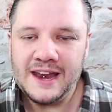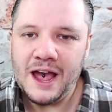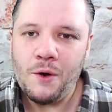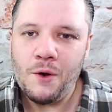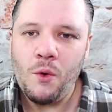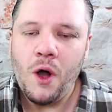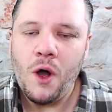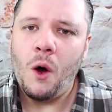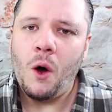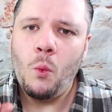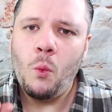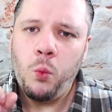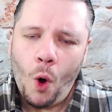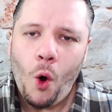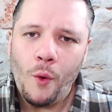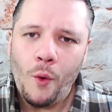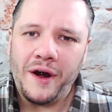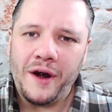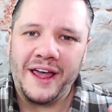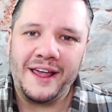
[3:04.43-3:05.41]
Now,
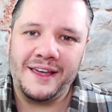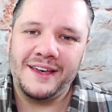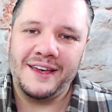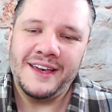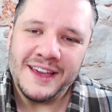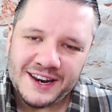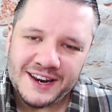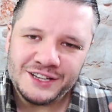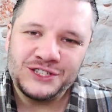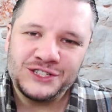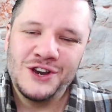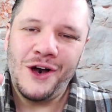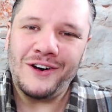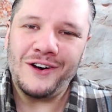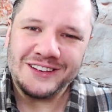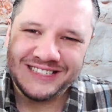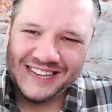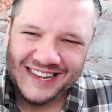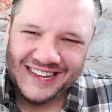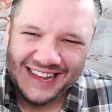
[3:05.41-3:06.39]
warning, it is
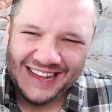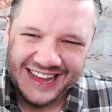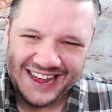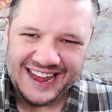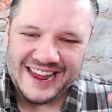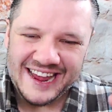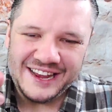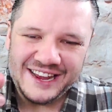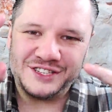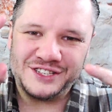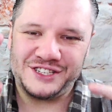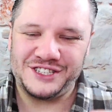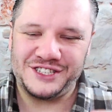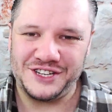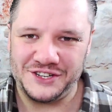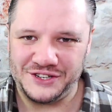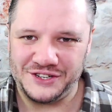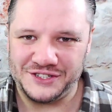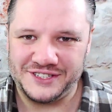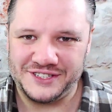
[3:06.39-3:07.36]
not
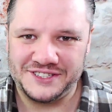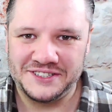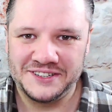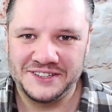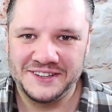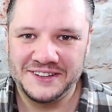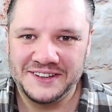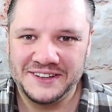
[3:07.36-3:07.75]
instant.